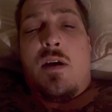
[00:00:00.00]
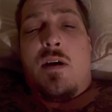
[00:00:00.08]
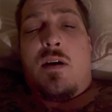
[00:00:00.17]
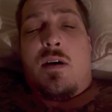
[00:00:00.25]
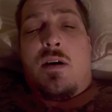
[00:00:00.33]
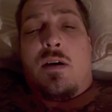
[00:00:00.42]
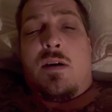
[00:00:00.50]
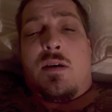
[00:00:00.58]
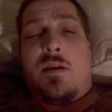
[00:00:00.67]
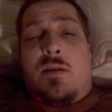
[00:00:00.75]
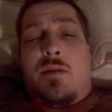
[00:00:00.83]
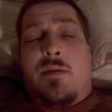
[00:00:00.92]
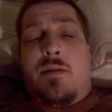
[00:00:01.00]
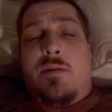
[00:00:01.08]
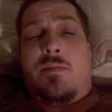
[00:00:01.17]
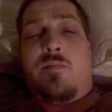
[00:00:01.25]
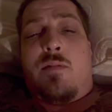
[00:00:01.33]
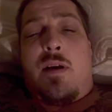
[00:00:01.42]
But
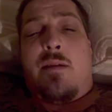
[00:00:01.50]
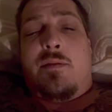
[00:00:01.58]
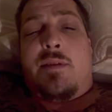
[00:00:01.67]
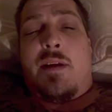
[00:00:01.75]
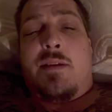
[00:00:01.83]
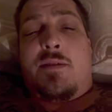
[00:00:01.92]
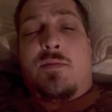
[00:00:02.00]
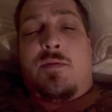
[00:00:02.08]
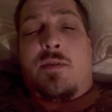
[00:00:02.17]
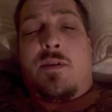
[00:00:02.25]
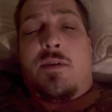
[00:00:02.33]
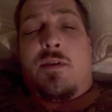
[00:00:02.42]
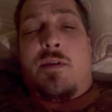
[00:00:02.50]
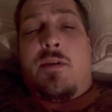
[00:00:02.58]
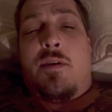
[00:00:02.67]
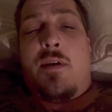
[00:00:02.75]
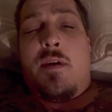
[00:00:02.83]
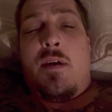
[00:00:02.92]
everything's doing good.
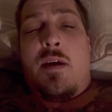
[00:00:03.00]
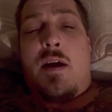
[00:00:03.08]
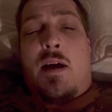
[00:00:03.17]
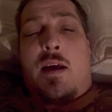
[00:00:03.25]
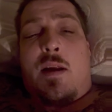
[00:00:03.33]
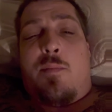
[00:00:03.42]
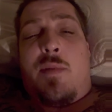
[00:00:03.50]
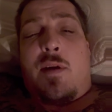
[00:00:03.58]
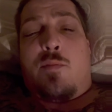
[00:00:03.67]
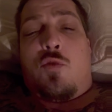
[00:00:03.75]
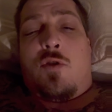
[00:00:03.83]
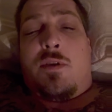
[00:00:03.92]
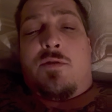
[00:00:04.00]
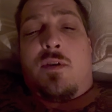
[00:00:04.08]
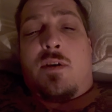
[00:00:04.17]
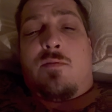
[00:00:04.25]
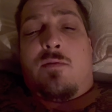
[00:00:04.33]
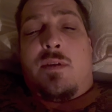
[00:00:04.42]
I got a big boy
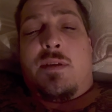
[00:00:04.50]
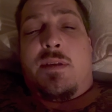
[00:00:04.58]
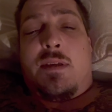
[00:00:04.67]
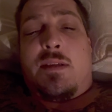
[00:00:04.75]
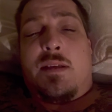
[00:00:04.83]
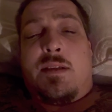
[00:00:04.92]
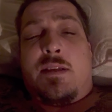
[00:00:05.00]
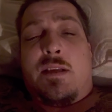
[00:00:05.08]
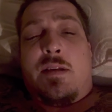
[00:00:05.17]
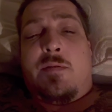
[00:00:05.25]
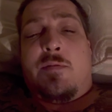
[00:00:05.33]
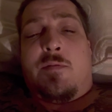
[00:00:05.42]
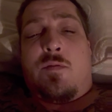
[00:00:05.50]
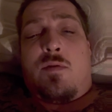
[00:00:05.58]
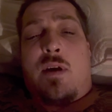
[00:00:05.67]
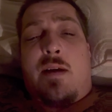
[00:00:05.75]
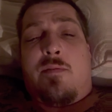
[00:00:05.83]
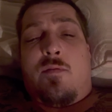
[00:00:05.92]
truck with a 6-inch lift,
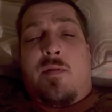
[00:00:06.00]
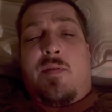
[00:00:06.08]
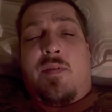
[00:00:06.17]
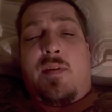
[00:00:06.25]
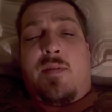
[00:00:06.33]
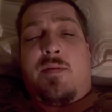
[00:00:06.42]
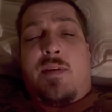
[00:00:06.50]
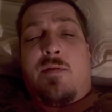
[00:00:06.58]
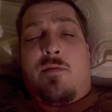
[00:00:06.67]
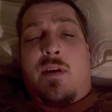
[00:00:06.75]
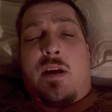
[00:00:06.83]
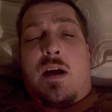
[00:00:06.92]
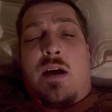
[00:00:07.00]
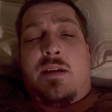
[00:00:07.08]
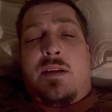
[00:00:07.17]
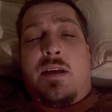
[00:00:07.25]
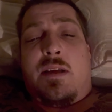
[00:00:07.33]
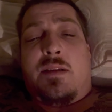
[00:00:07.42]
Ford F-150. We got a
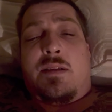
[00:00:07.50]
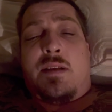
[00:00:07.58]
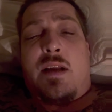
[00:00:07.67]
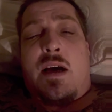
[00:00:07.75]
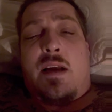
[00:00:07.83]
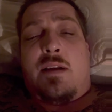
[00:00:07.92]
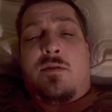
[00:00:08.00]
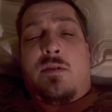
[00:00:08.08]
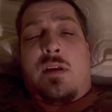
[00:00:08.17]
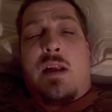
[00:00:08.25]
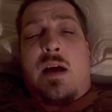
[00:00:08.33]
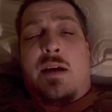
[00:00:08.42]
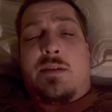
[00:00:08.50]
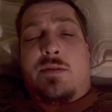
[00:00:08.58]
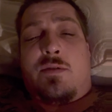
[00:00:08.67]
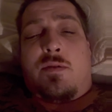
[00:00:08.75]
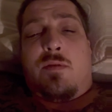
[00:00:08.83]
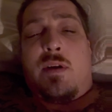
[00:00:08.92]
Hyundai Sonata or
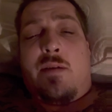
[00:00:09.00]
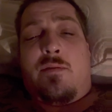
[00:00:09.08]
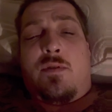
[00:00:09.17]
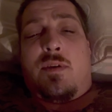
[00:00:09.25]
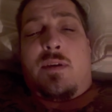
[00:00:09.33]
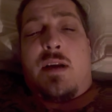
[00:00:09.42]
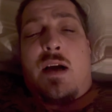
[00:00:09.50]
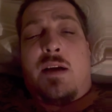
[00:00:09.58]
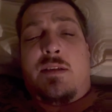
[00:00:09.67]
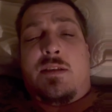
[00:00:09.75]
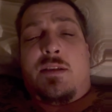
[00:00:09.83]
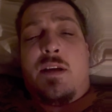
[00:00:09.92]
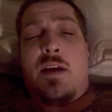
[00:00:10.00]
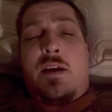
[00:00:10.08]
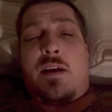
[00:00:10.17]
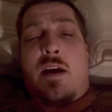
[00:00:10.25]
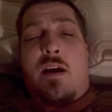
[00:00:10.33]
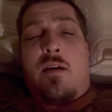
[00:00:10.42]
Elantra or whatever, Dodge
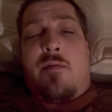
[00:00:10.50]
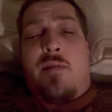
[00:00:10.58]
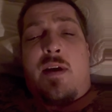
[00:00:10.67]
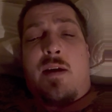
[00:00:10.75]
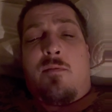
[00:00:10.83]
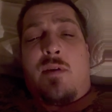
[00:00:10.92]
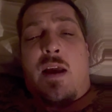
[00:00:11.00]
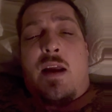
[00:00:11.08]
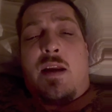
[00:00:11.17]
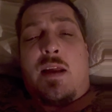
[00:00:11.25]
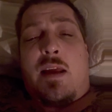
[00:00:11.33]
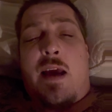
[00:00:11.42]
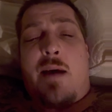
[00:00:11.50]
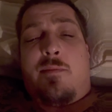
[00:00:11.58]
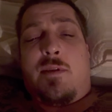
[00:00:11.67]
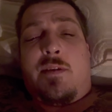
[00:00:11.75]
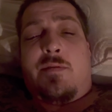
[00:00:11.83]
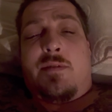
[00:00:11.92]
Caravan with a handicap
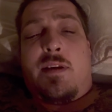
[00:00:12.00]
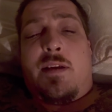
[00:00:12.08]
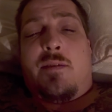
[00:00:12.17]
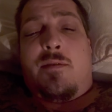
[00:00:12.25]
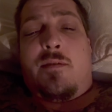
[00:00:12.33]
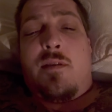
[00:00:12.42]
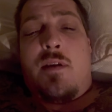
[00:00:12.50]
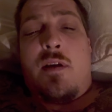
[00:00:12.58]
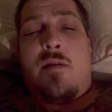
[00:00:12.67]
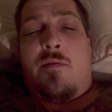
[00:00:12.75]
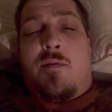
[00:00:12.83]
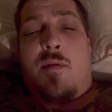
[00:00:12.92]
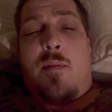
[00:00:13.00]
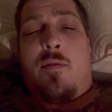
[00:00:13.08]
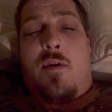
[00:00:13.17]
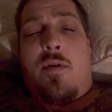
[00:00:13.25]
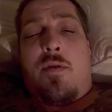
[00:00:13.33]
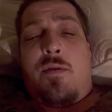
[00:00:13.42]
lift in it for my
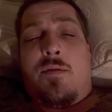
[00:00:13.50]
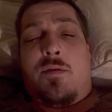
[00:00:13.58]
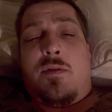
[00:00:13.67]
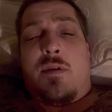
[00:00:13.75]
brother.